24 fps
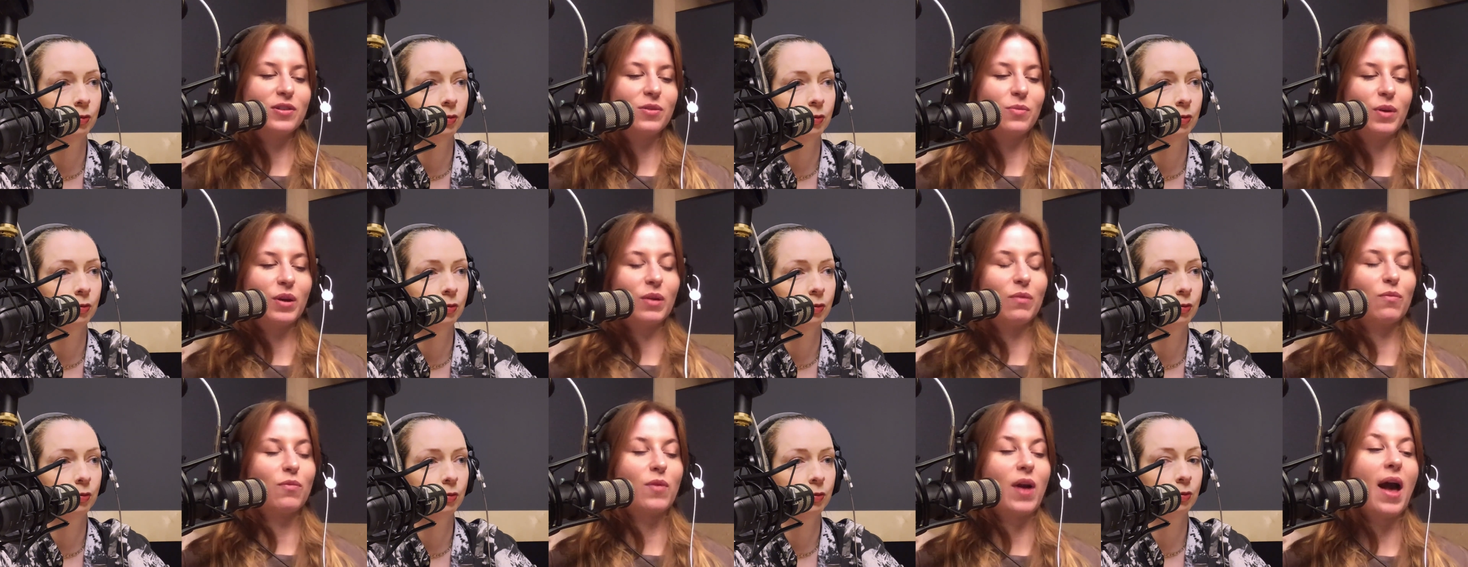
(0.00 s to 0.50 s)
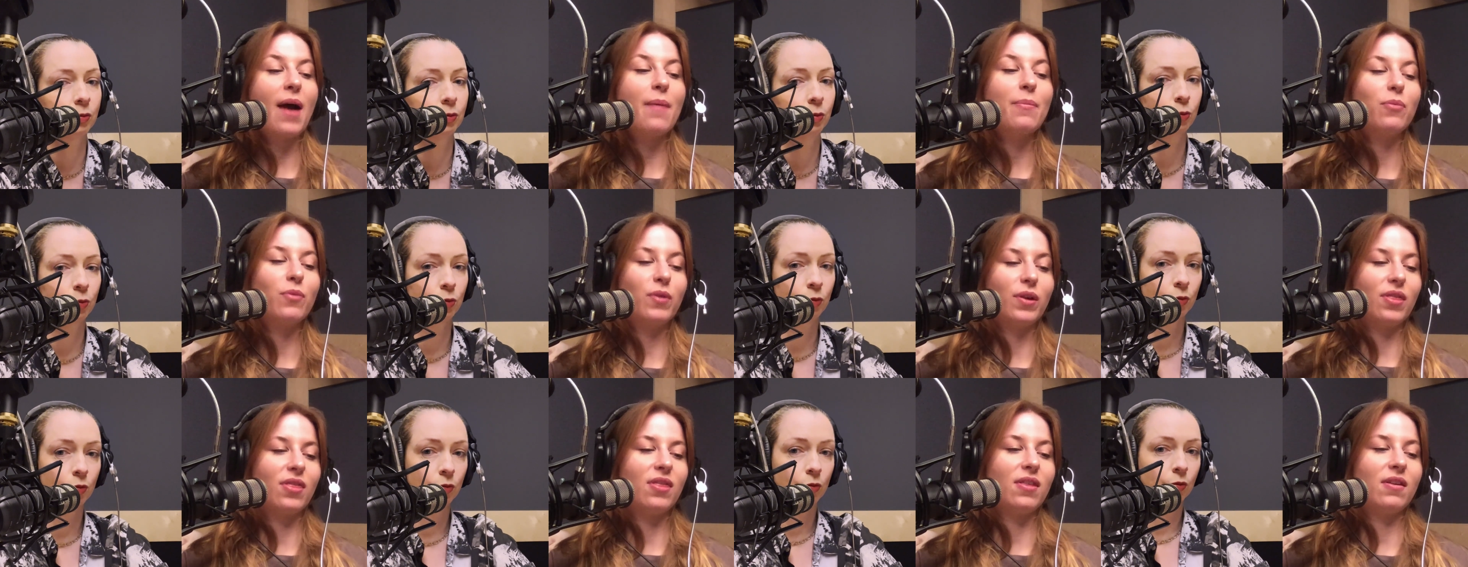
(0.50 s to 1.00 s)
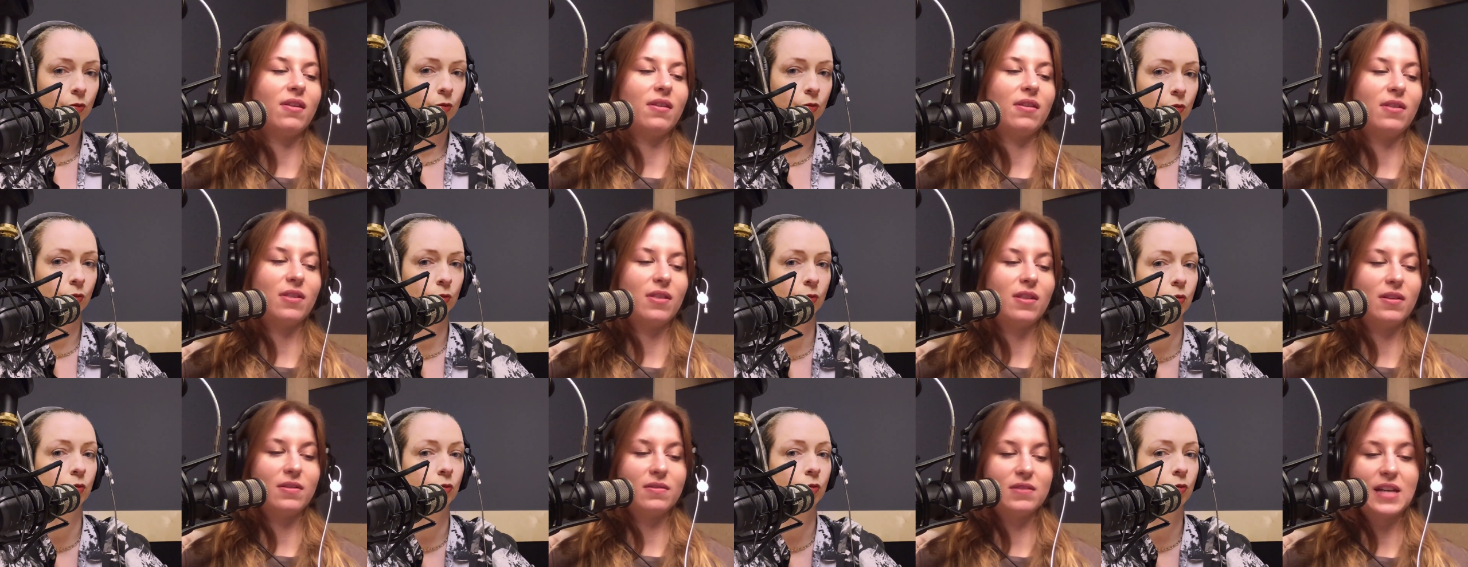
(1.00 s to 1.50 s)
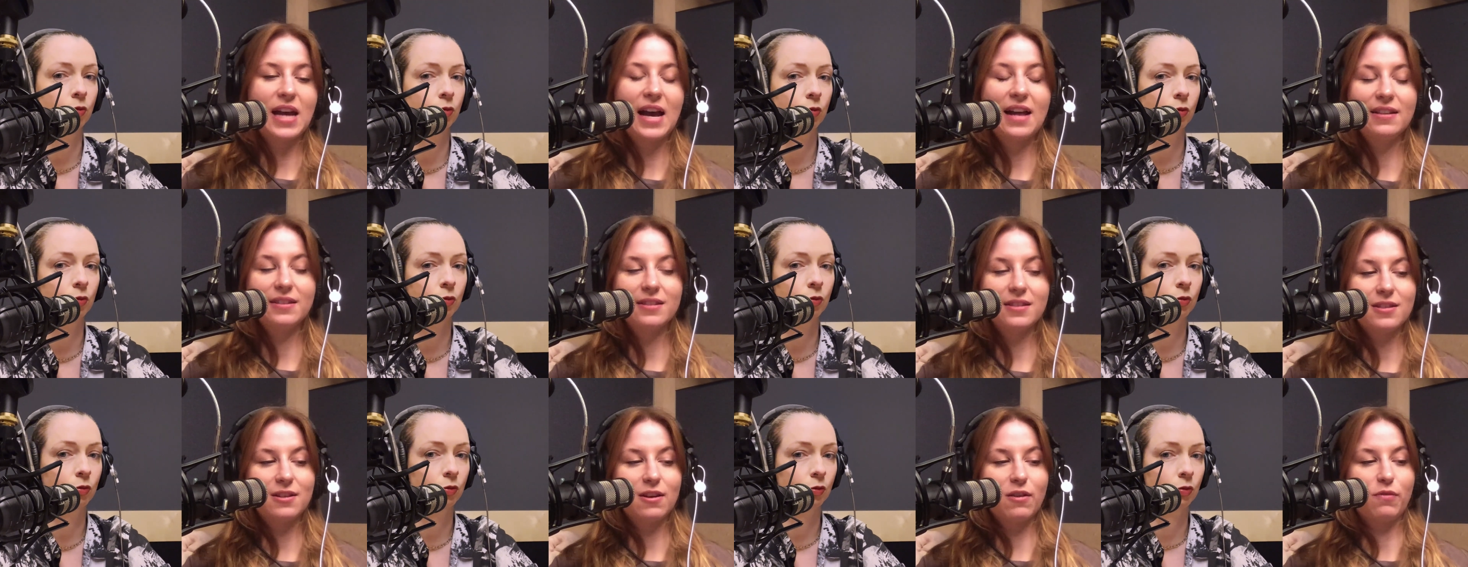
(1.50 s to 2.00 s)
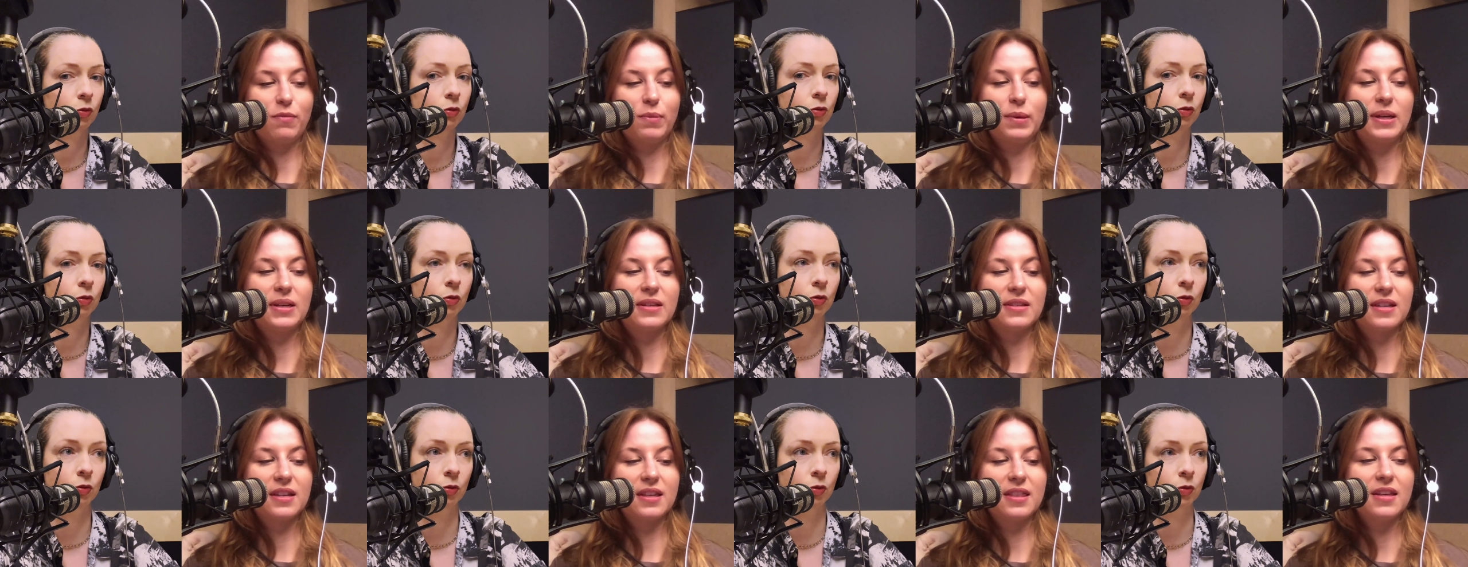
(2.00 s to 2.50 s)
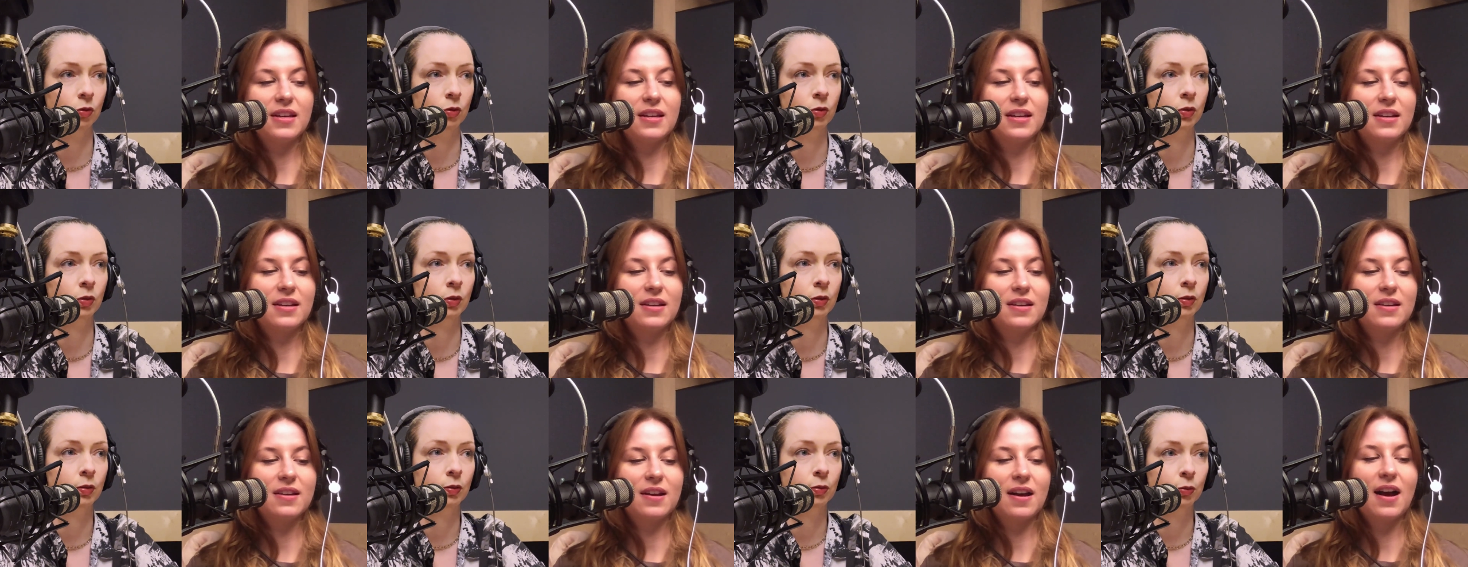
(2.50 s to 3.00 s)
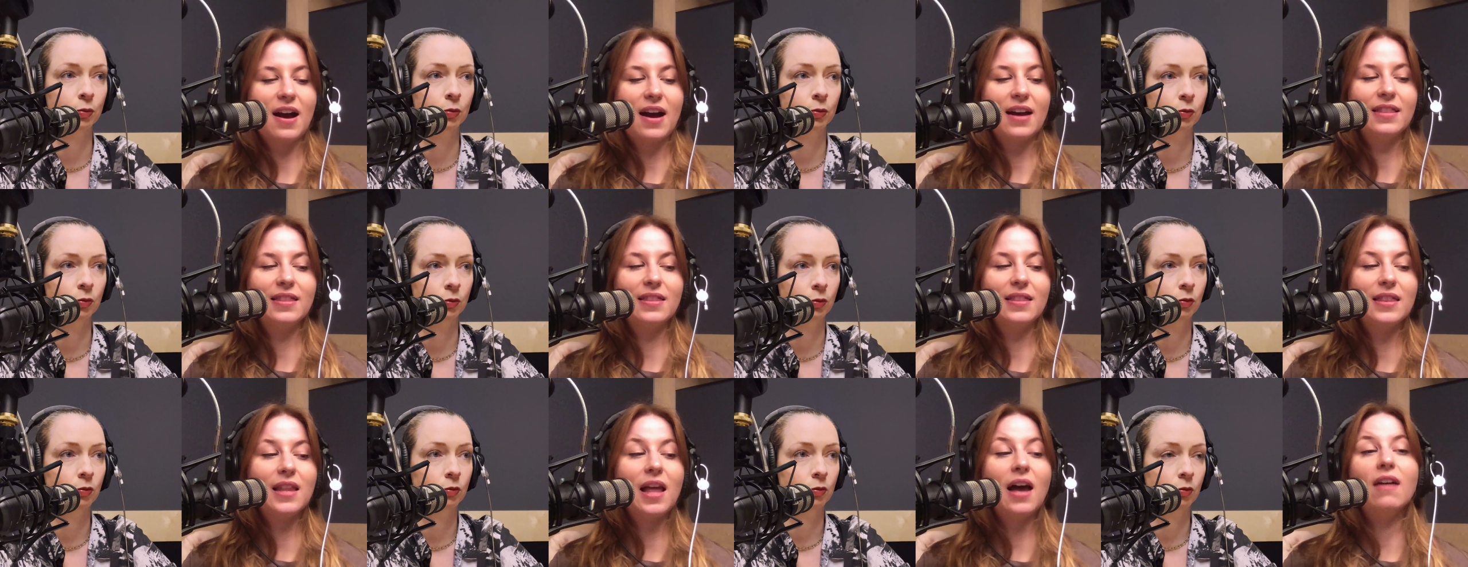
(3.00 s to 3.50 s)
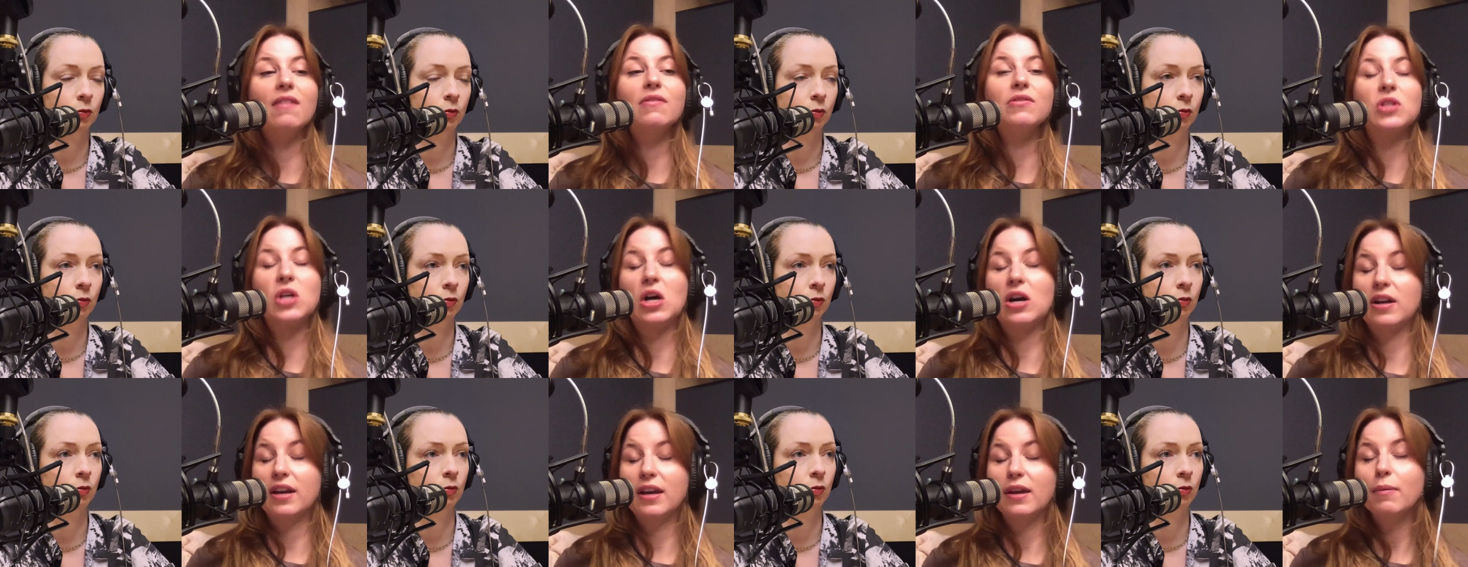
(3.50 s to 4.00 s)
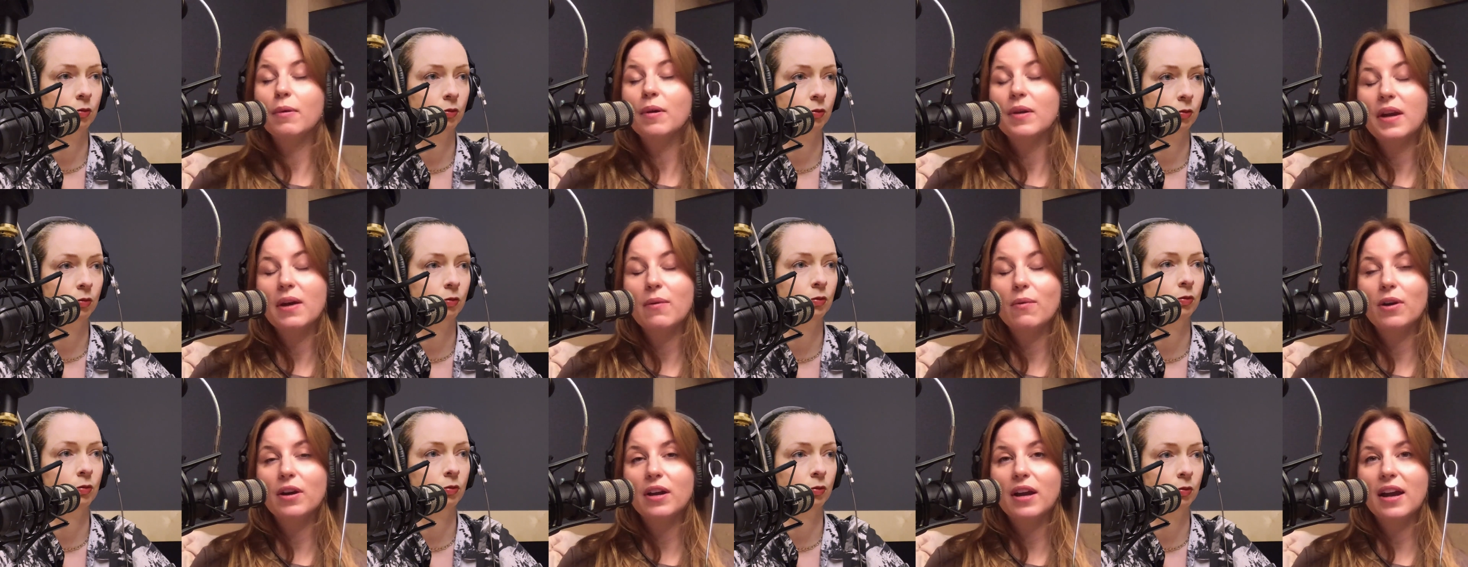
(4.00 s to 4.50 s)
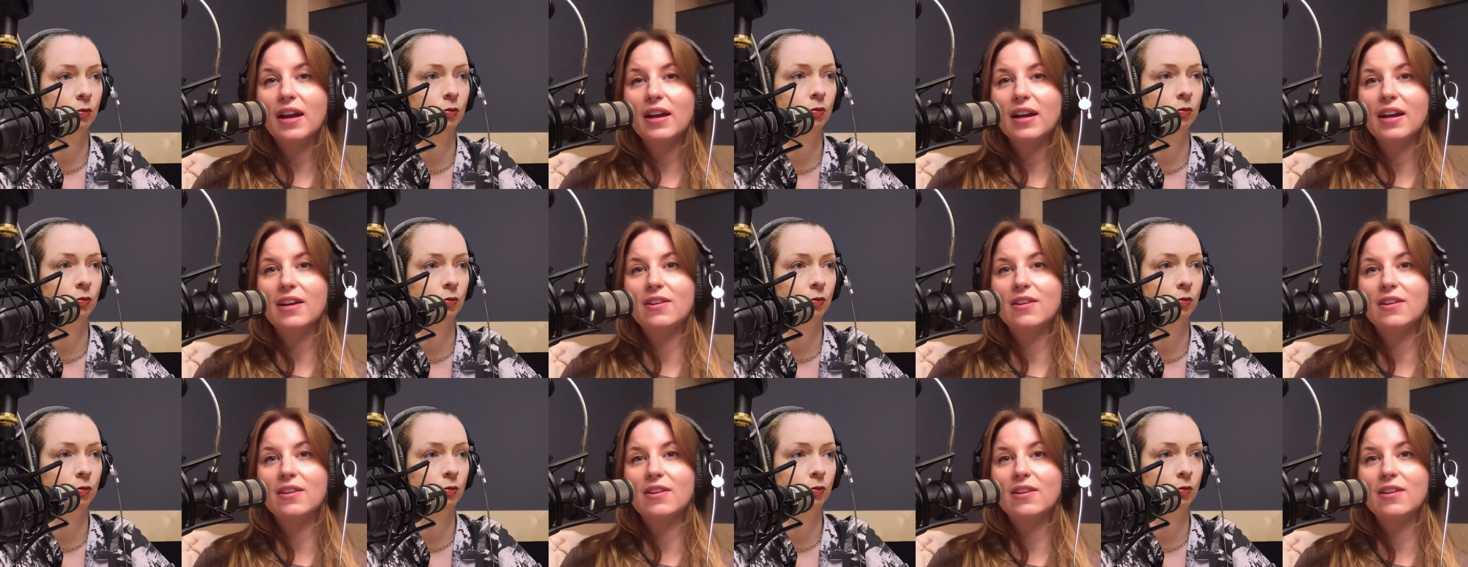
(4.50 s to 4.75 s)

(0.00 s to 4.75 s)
Speaker 1: and we can wrap with the talent stuff, because I think I love talking about networking,